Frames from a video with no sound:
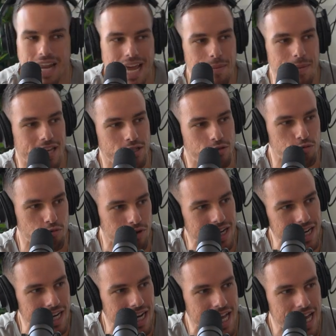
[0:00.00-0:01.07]
name is
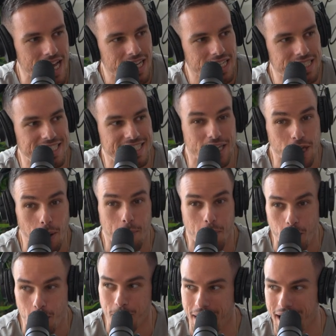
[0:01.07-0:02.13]
Reed
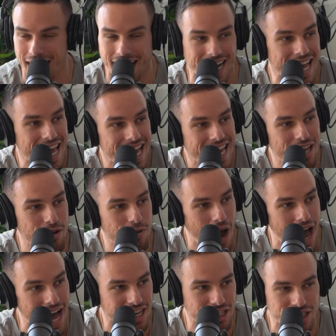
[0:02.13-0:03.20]
Silberman. Yes, you sir.
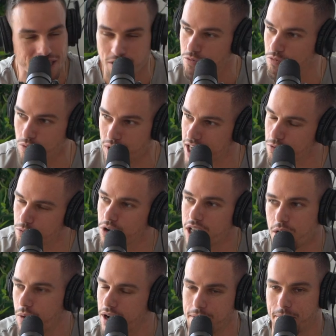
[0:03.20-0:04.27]
actually, he
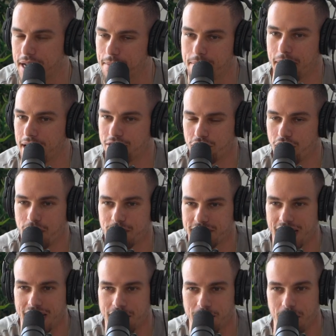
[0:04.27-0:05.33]
really wanted me to make sure I was
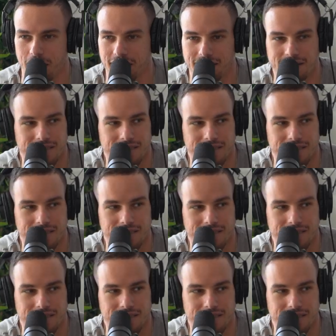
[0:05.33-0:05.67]
saying it right.